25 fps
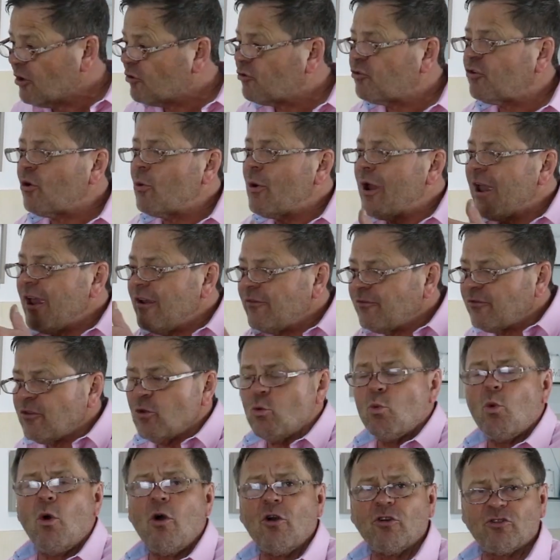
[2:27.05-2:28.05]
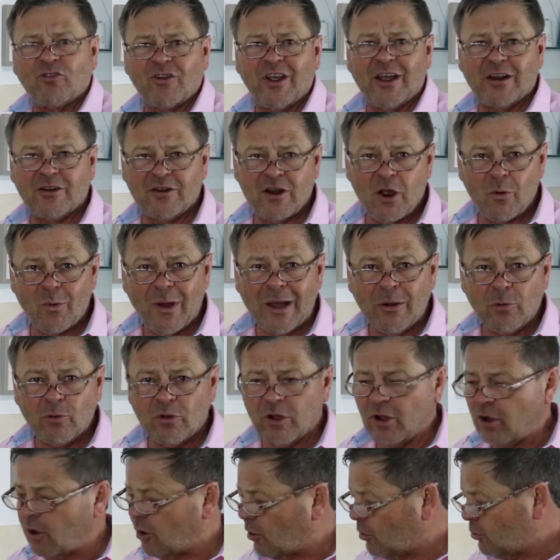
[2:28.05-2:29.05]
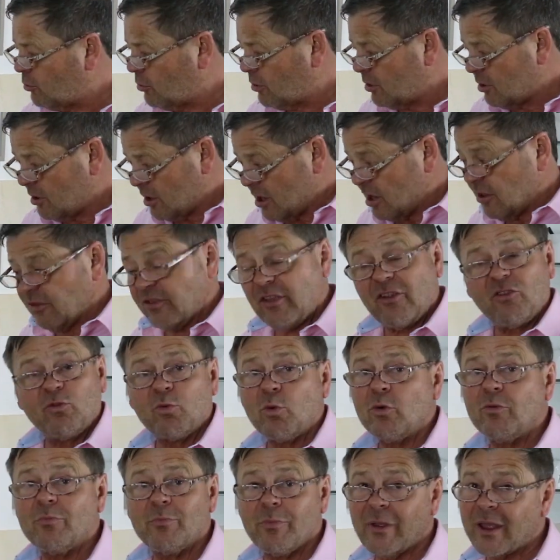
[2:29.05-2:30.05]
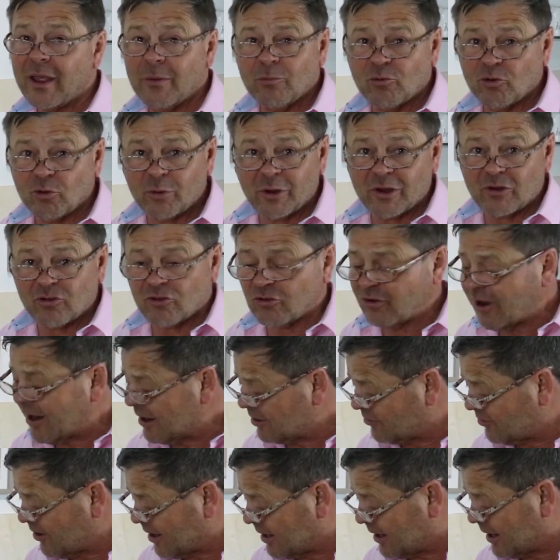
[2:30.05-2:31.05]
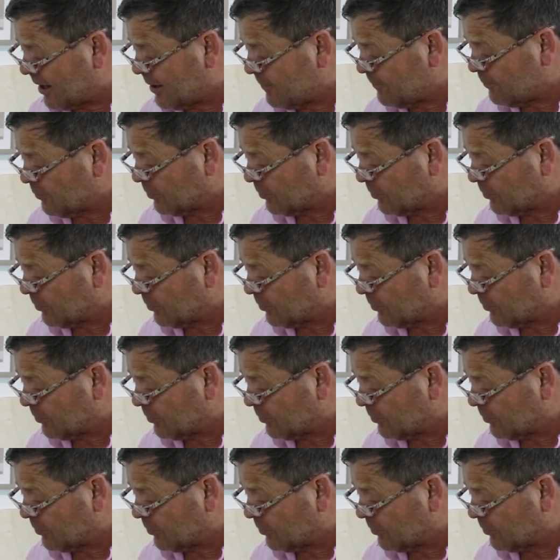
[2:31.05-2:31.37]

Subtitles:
So if the wash had no alcohol, this wouldn't be able to extract any.